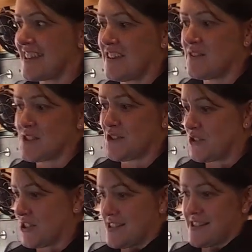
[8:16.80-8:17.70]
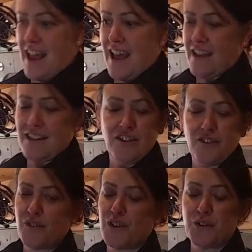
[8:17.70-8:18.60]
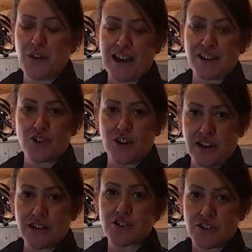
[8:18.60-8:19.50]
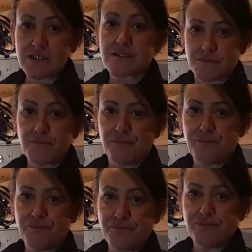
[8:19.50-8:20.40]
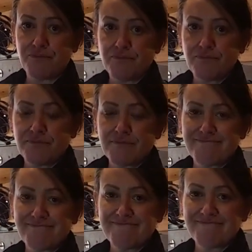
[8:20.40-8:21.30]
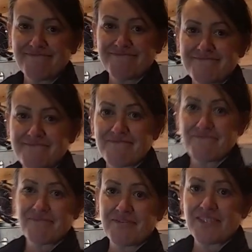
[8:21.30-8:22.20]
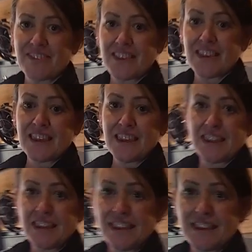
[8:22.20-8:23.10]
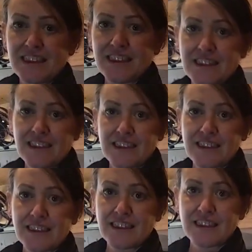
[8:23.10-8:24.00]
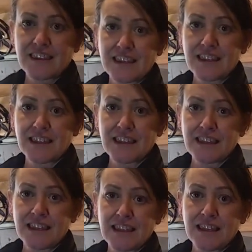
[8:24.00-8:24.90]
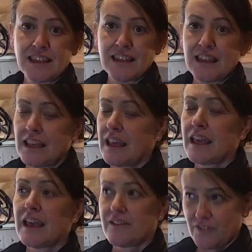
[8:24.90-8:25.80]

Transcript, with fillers: gives you just that few extra inches. And we all know that when you're working with a van, every inch counts.